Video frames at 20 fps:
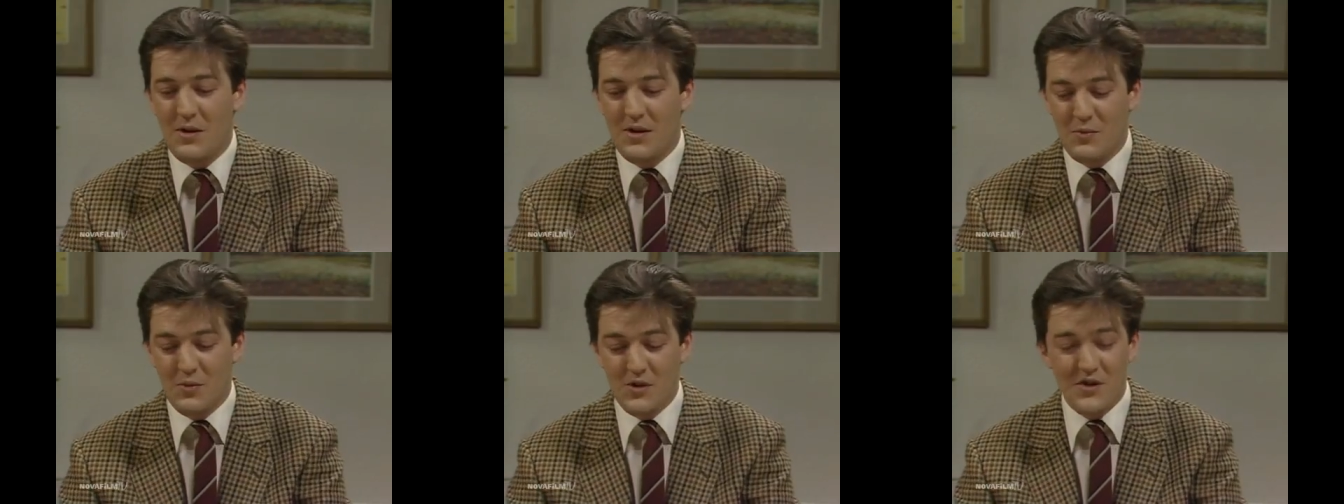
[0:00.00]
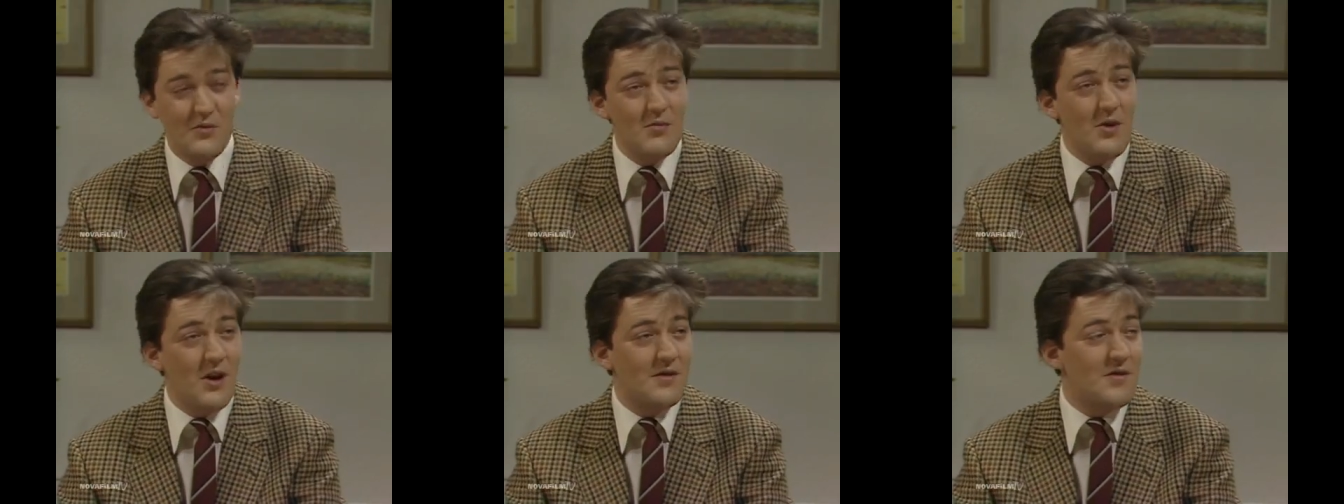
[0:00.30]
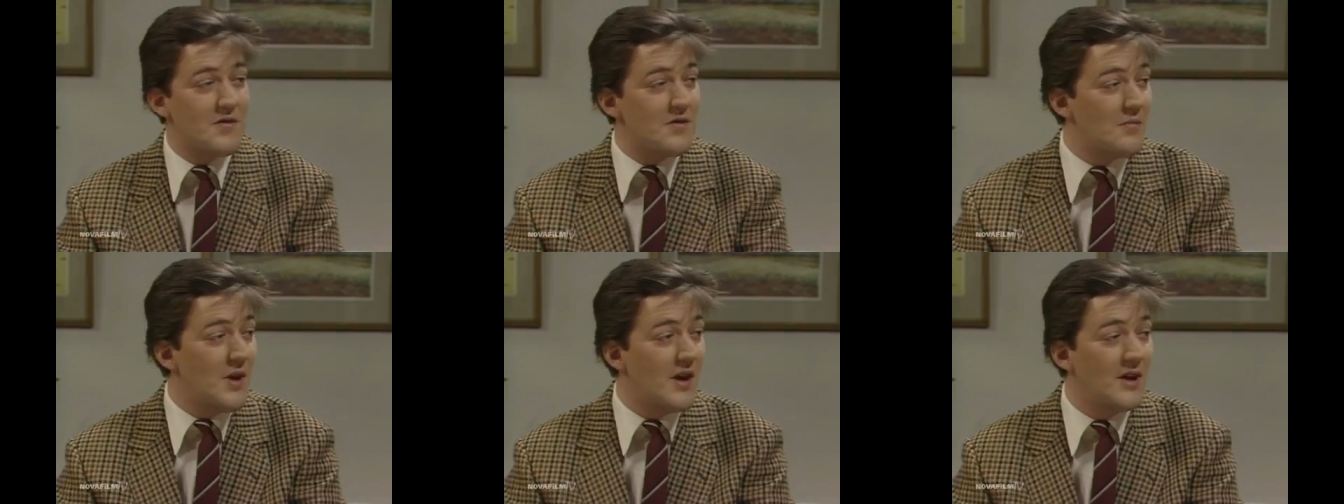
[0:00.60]
Would you rather
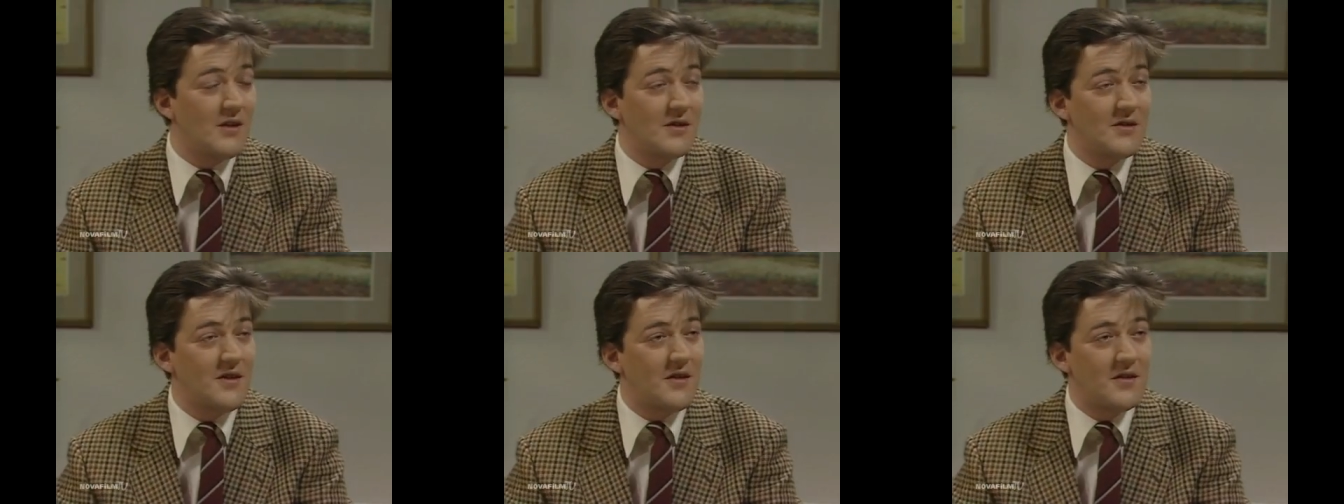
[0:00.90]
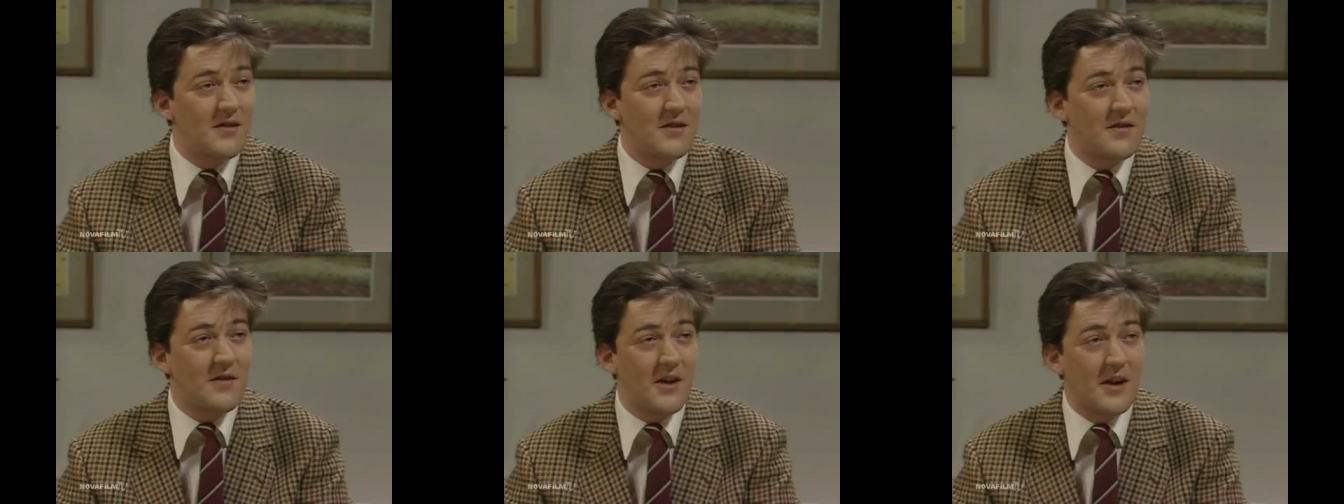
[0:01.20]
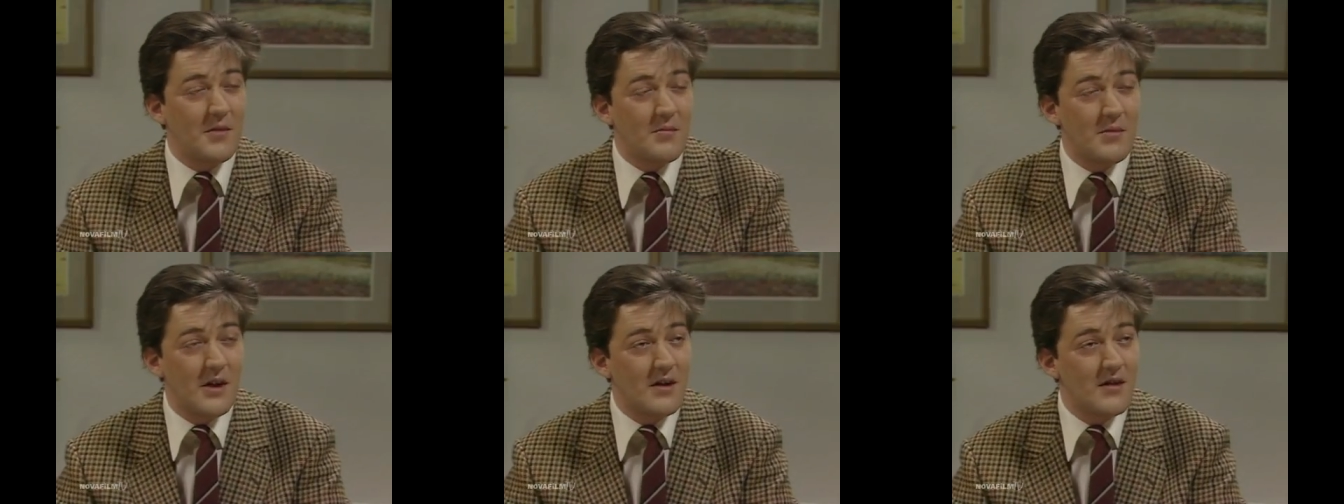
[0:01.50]
that Michael didn't
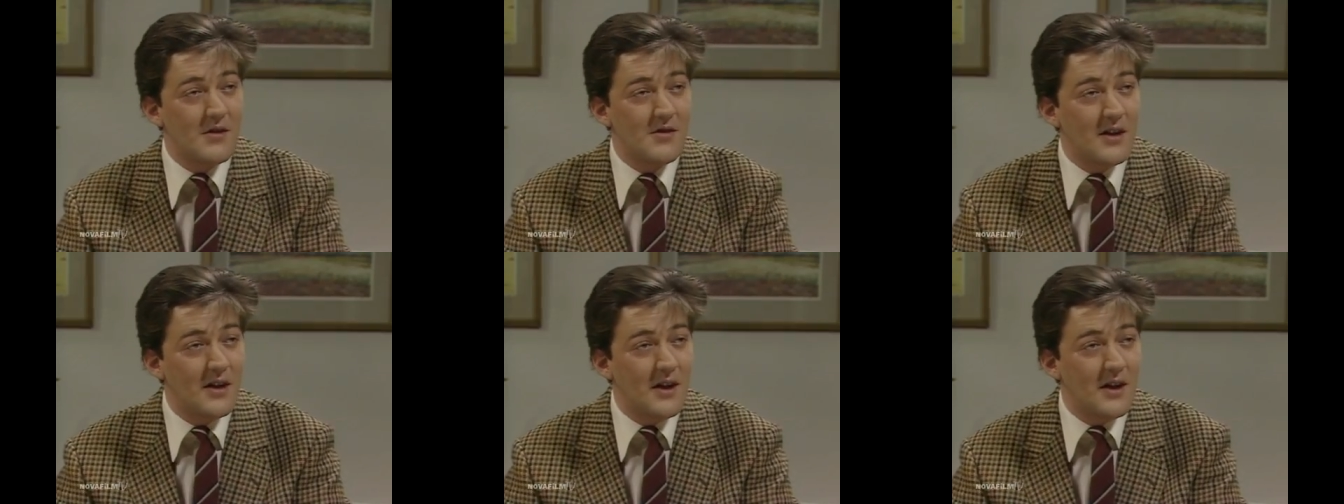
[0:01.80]
attend biology